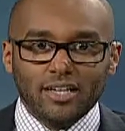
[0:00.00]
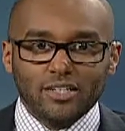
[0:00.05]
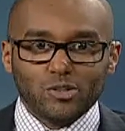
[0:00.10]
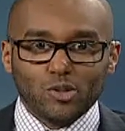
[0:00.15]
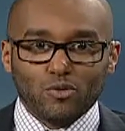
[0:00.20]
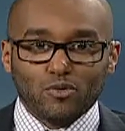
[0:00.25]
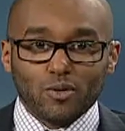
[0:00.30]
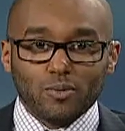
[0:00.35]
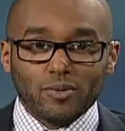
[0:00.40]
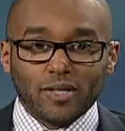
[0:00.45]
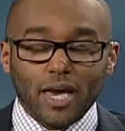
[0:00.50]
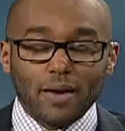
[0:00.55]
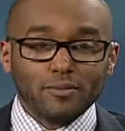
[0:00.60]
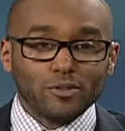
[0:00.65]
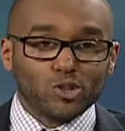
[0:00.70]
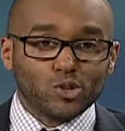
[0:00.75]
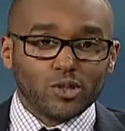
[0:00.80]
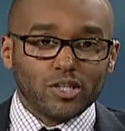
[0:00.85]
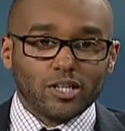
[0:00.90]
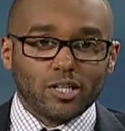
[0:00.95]
So from
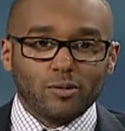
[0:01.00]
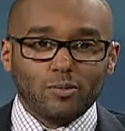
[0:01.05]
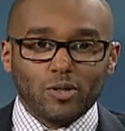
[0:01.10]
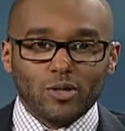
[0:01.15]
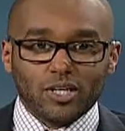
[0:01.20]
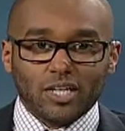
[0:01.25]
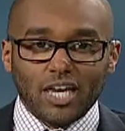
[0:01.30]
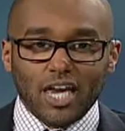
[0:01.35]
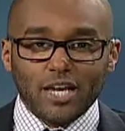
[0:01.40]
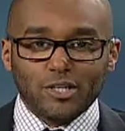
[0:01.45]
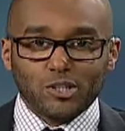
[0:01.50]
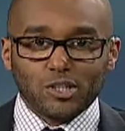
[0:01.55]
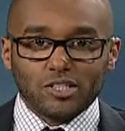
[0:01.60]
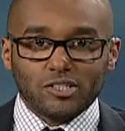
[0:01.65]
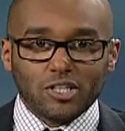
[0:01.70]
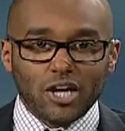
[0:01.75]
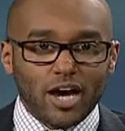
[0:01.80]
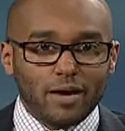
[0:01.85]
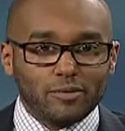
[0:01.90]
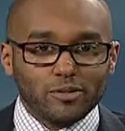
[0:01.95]
chemistry to
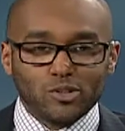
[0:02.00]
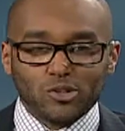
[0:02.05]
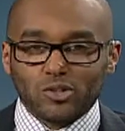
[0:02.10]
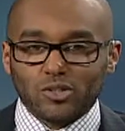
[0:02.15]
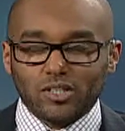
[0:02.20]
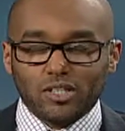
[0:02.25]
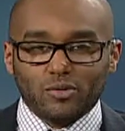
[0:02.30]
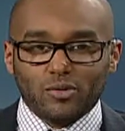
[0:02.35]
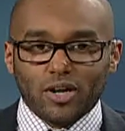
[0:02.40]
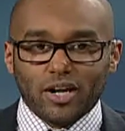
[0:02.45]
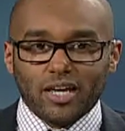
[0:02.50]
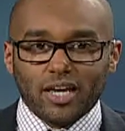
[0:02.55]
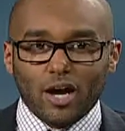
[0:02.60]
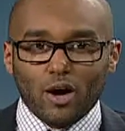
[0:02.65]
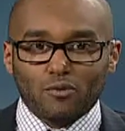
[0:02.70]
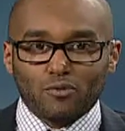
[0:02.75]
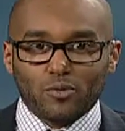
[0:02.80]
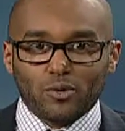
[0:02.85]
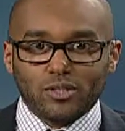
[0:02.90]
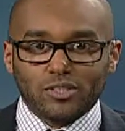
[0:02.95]
communication, time is certainly running
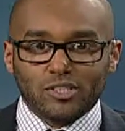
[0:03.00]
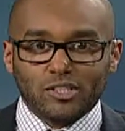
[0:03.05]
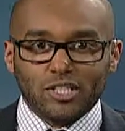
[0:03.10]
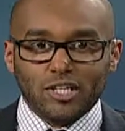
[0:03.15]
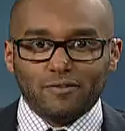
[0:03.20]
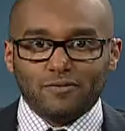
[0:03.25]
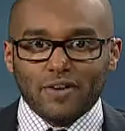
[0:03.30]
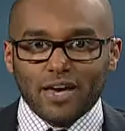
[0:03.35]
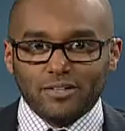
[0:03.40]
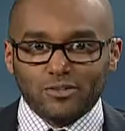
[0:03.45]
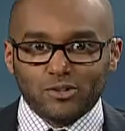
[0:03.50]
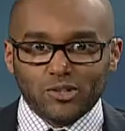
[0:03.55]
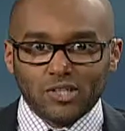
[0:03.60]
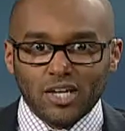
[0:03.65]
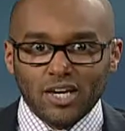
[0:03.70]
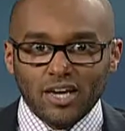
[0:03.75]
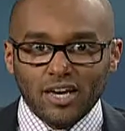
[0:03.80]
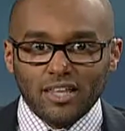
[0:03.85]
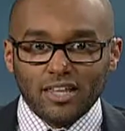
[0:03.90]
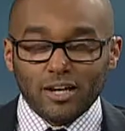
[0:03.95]
out for its defense
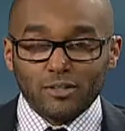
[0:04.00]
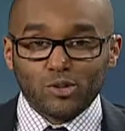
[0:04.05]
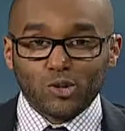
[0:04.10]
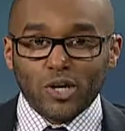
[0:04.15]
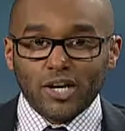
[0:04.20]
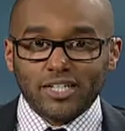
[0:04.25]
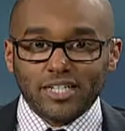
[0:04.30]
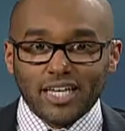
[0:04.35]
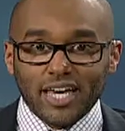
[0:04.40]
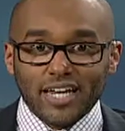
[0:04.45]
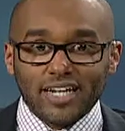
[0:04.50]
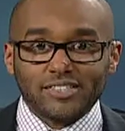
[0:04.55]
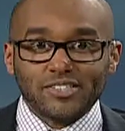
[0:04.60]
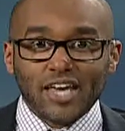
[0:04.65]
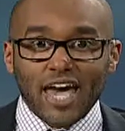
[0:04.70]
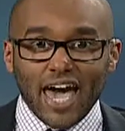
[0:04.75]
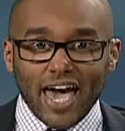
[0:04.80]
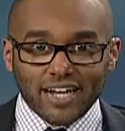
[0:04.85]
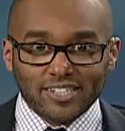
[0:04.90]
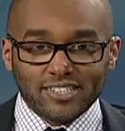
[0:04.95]
that is trying to get
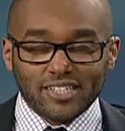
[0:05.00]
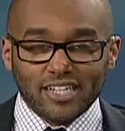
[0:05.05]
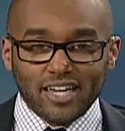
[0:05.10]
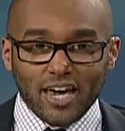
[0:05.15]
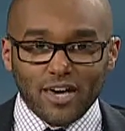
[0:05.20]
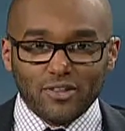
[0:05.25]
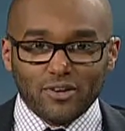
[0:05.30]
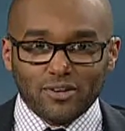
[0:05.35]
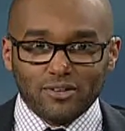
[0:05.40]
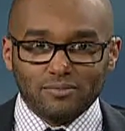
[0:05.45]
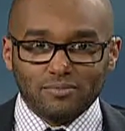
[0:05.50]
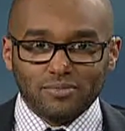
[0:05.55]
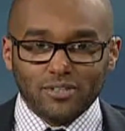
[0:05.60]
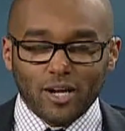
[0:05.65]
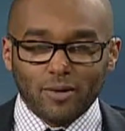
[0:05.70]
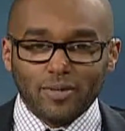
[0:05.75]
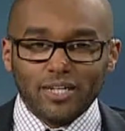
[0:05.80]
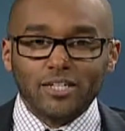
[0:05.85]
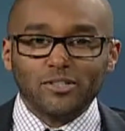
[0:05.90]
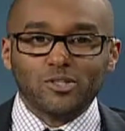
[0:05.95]
its act together.
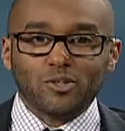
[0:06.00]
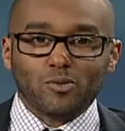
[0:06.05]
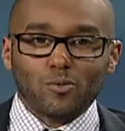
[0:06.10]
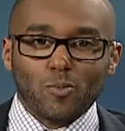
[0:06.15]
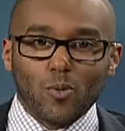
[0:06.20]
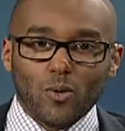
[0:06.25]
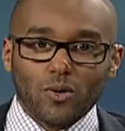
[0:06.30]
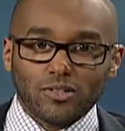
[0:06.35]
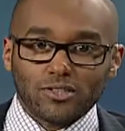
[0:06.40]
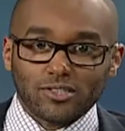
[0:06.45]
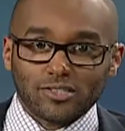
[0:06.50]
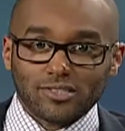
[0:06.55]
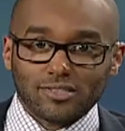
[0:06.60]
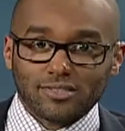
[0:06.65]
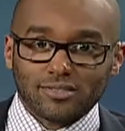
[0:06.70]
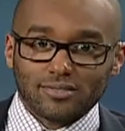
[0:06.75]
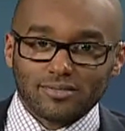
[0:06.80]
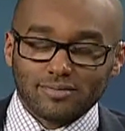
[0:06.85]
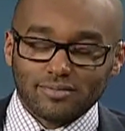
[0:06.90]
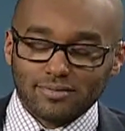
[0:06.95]
Nahreman Issa
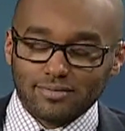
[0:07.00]
reports.